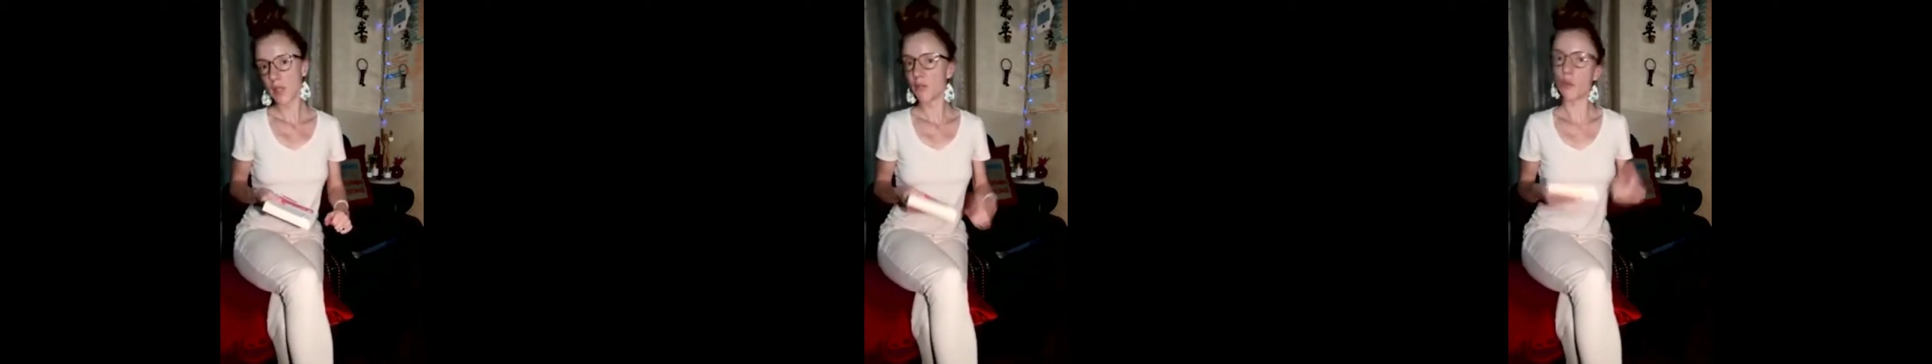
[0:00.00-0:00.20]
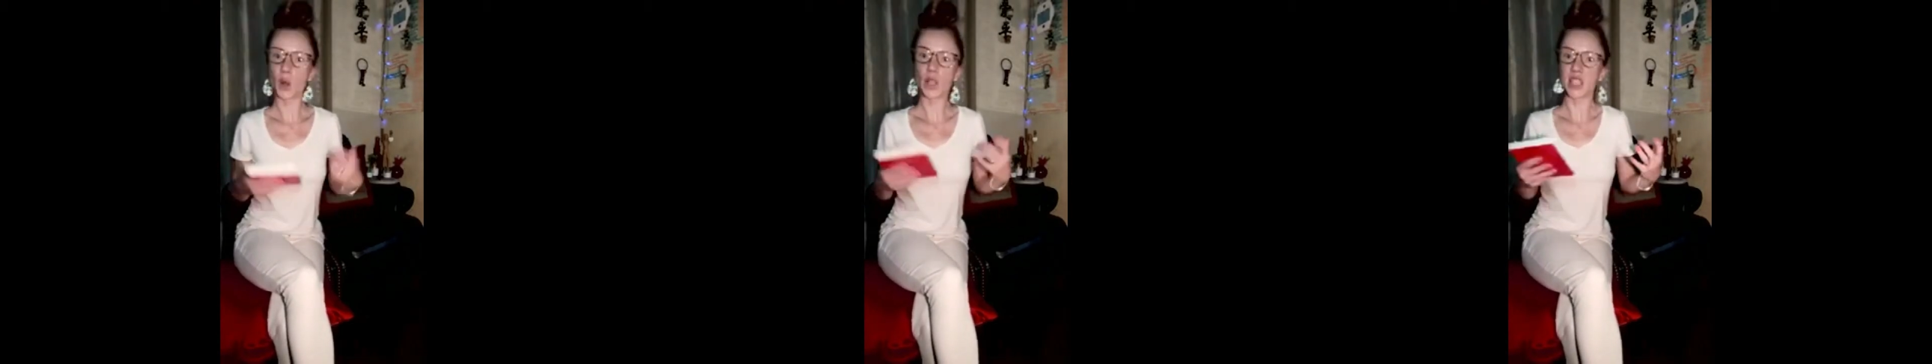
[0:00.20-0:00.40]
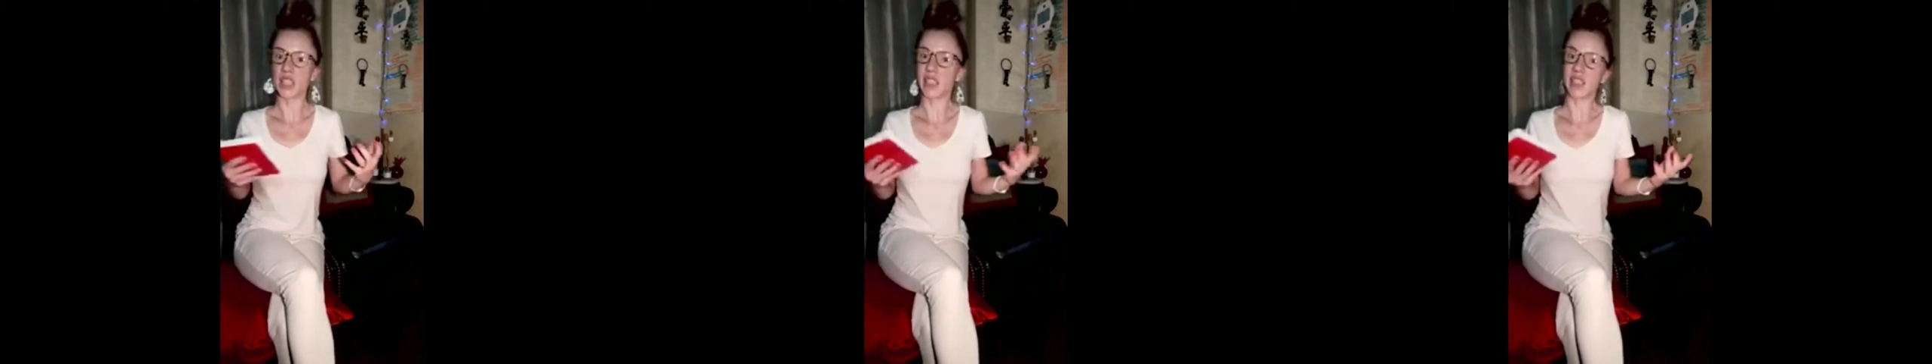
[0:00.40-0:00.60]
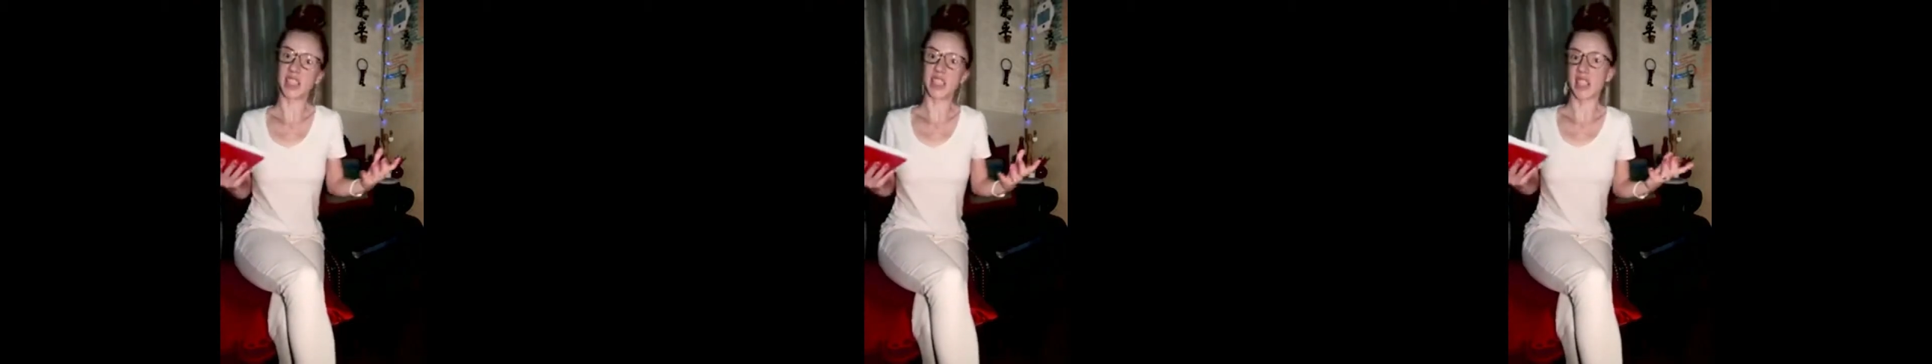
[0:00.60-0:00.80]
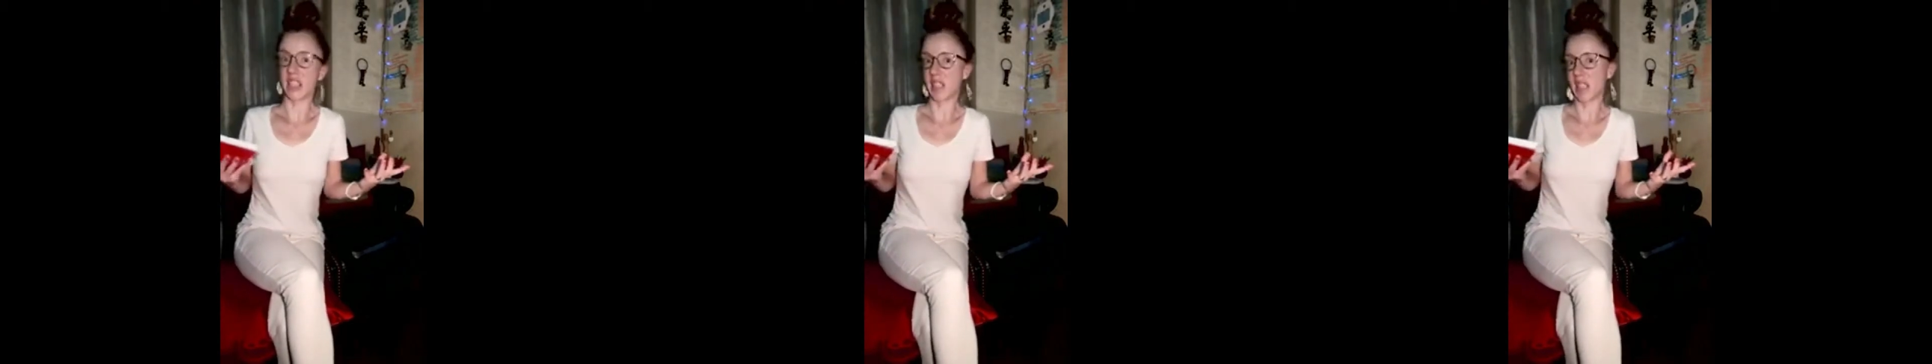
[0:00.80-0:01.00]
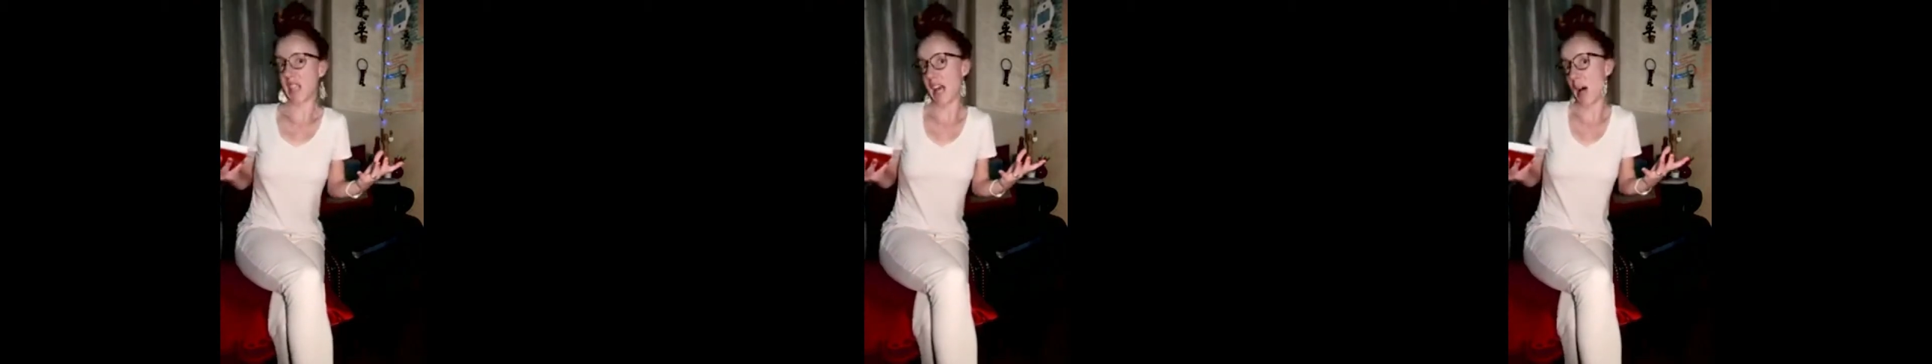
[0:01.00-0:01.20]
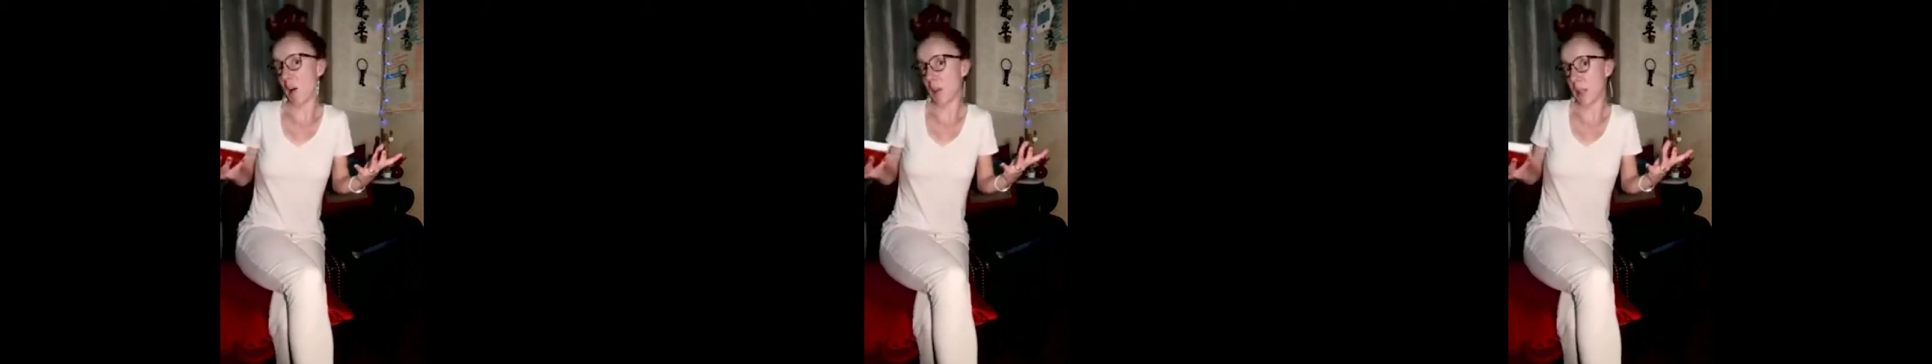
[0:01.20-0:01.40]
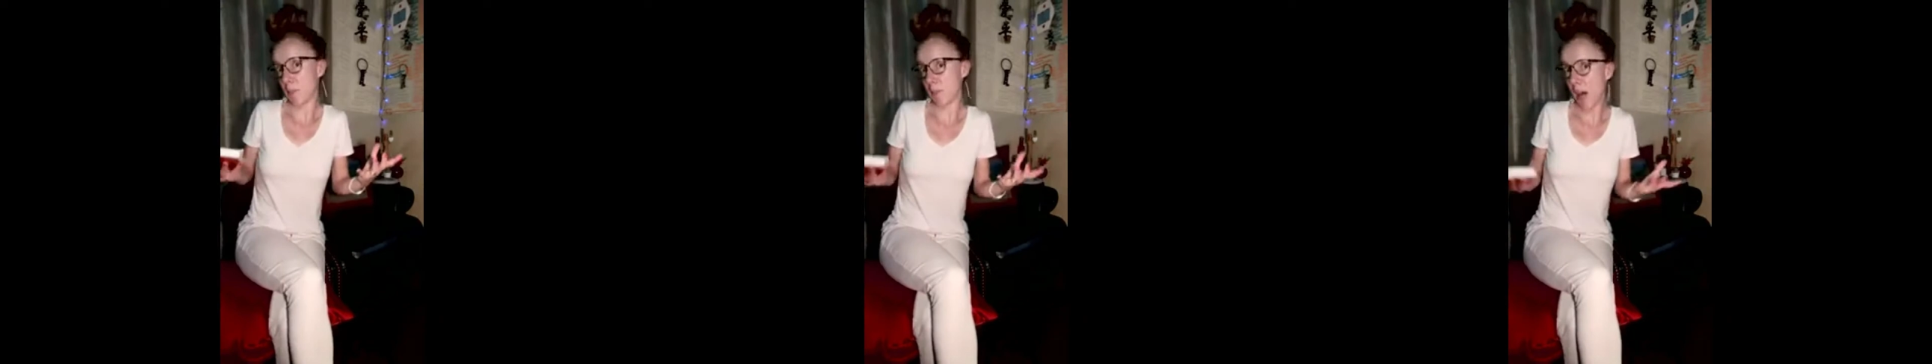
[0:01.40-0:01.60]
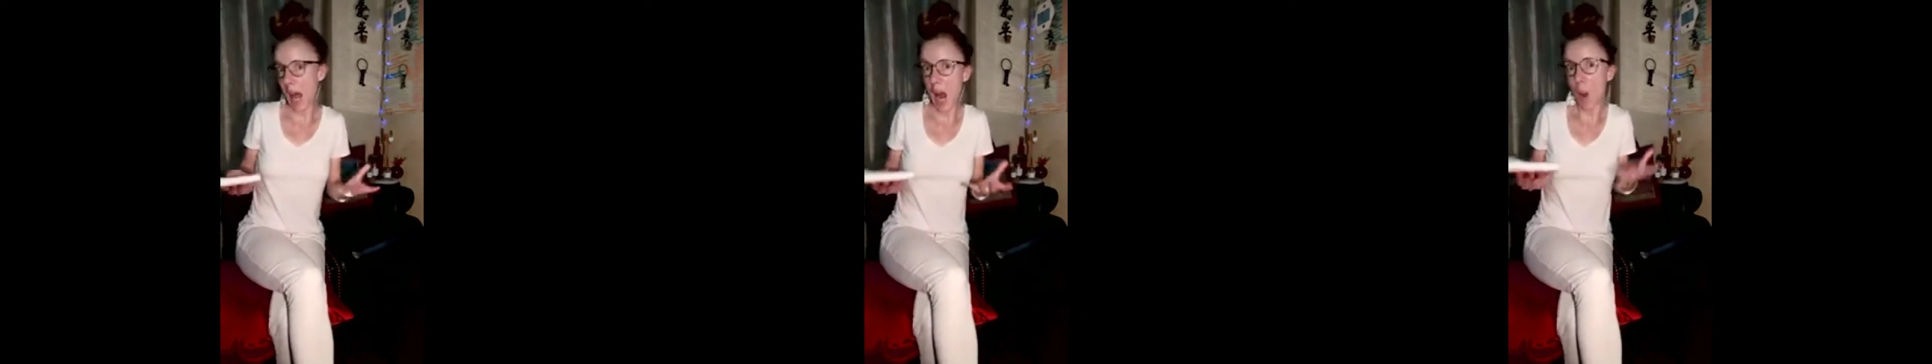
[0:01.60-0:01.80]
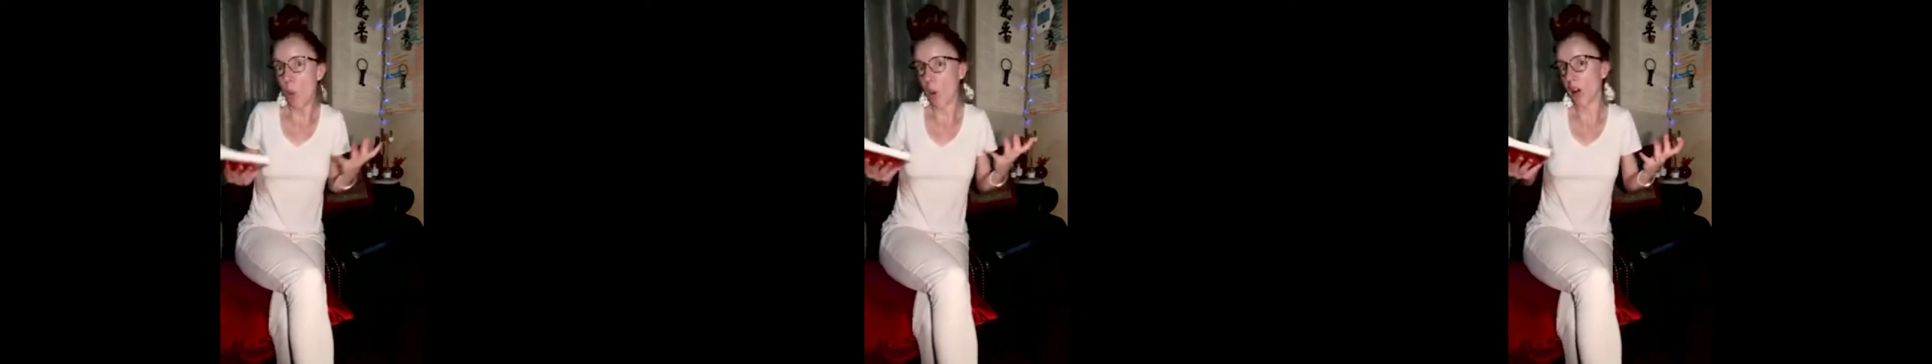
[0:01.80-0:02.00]
Fortunately, she didn't allow the
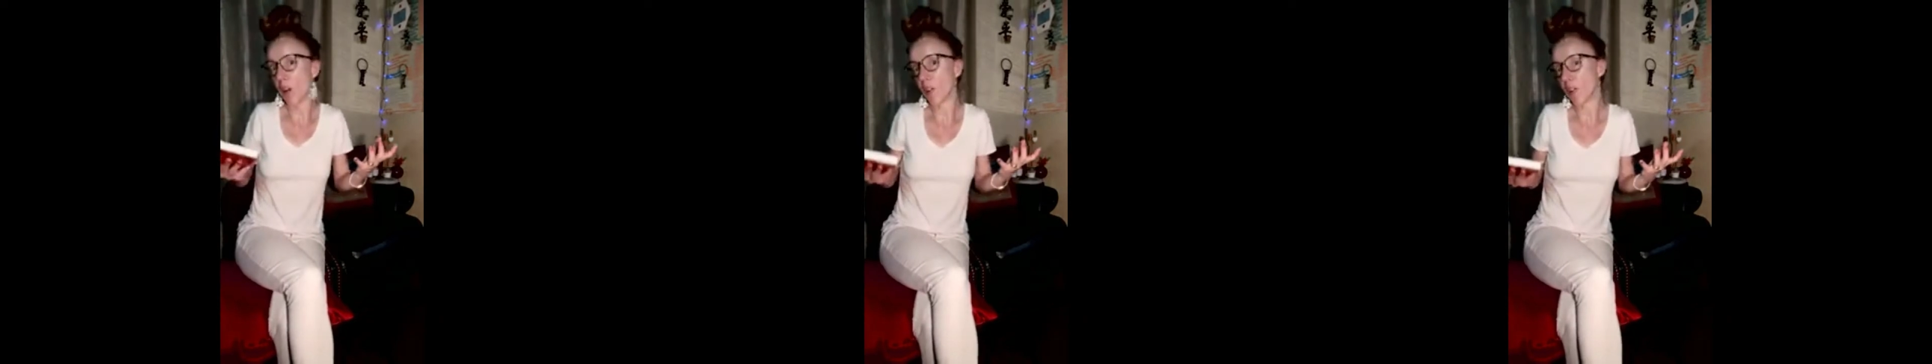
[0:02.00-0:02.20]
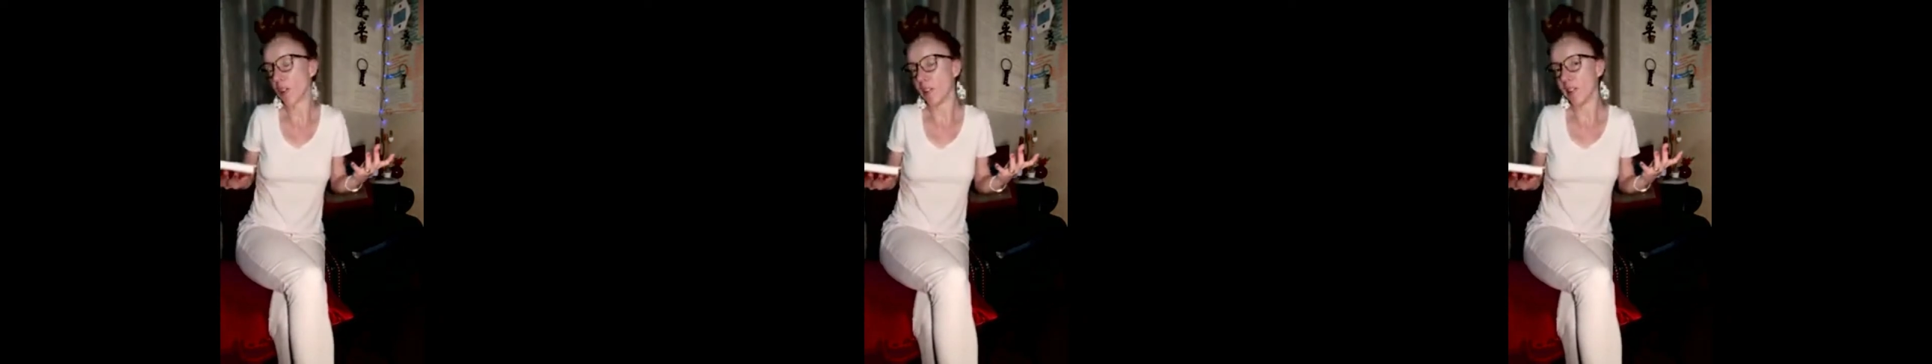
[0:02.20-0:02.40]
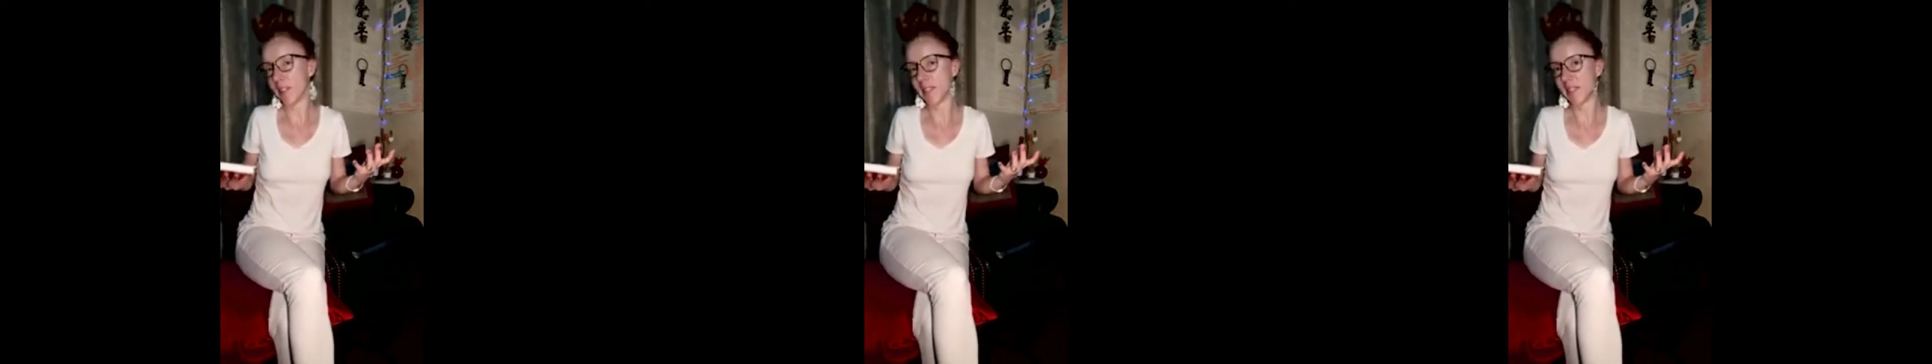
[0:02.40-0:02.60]
power